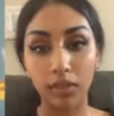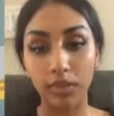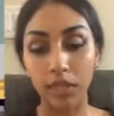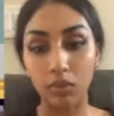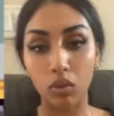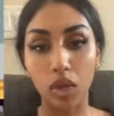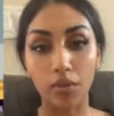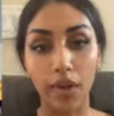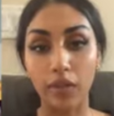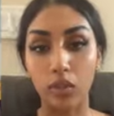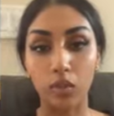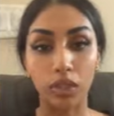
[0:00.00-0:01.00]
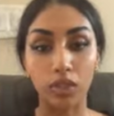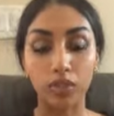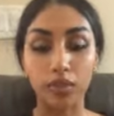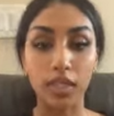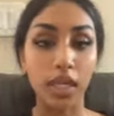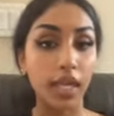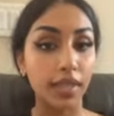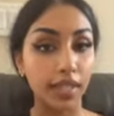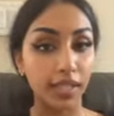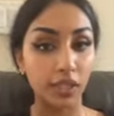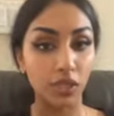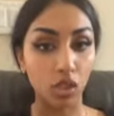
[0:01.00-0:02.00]
people around the world.
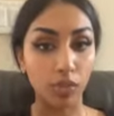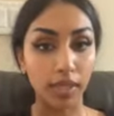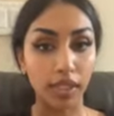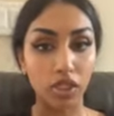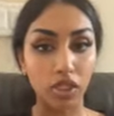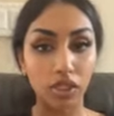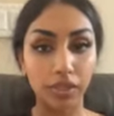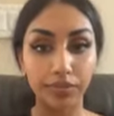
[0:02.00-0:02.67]
Thank you so much.